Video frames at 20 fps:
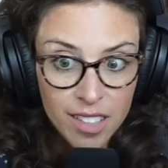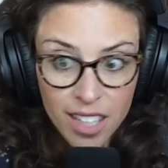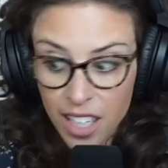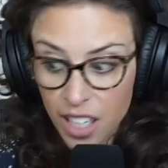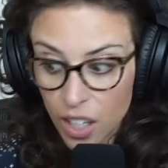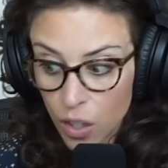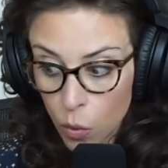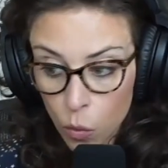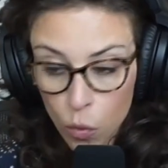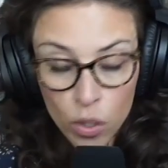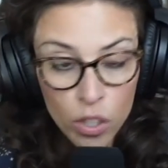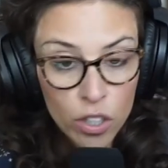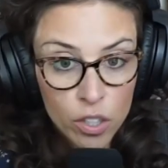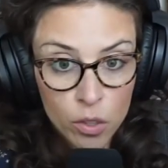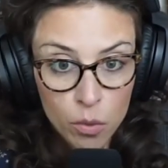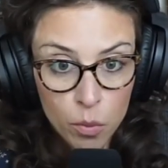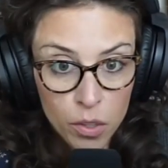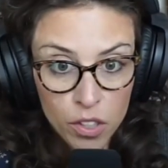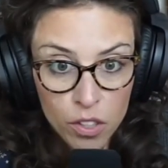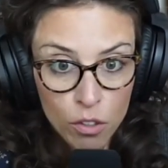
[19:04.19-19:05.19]
getting
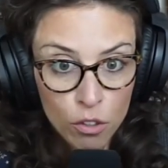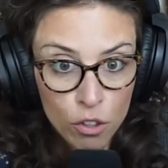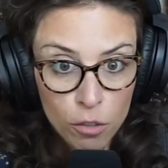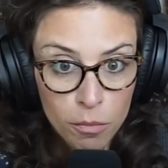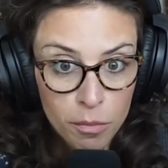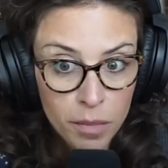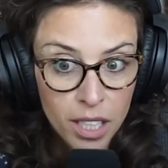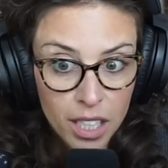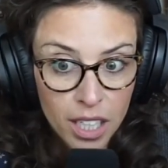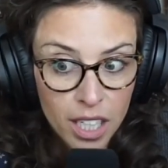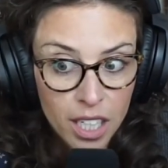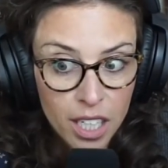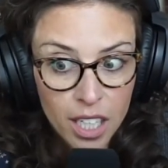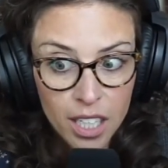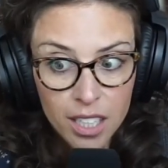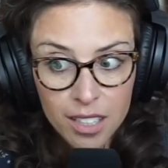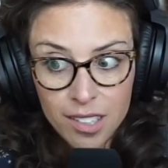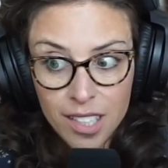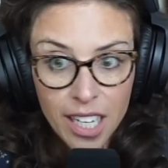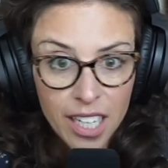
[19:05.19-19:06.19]
worse with social media
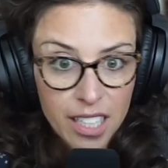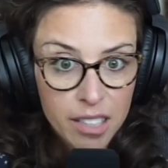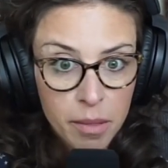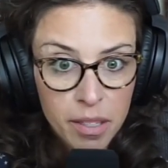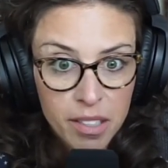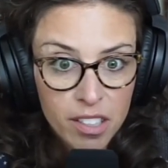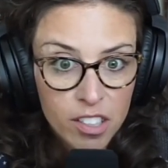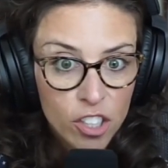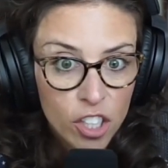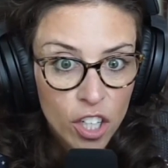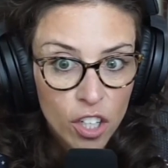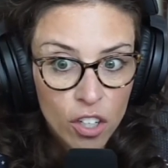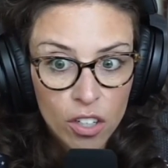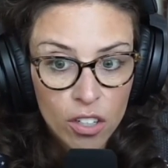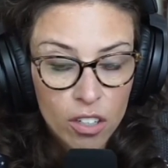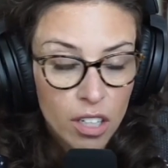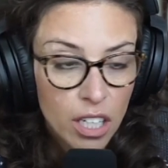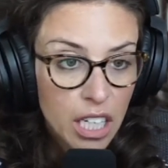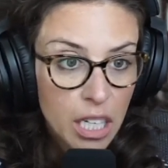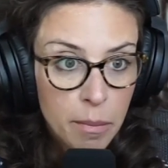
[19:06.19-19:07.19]
and text messaging
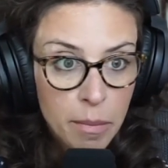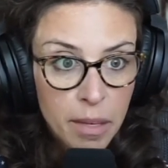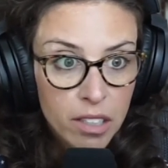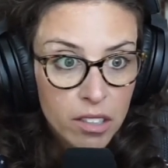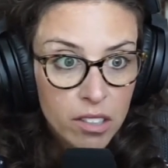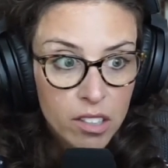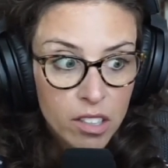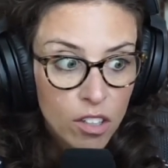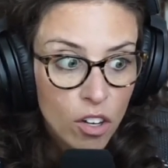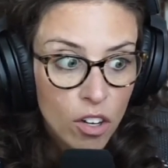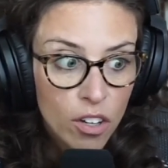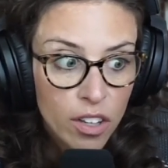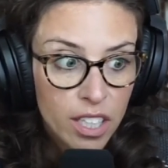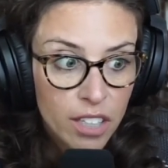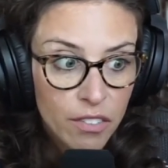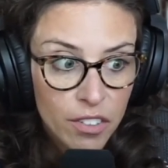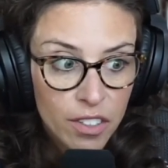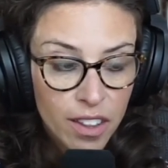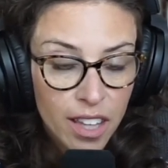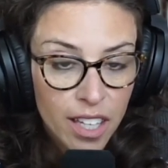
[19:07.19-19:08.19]
and emails and all the
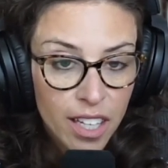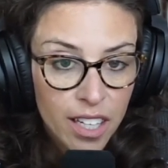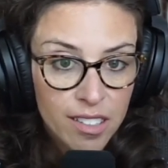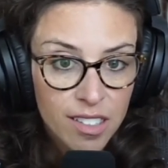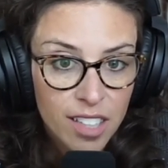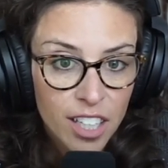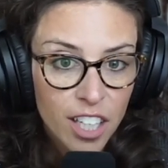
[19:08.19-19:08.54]
different things.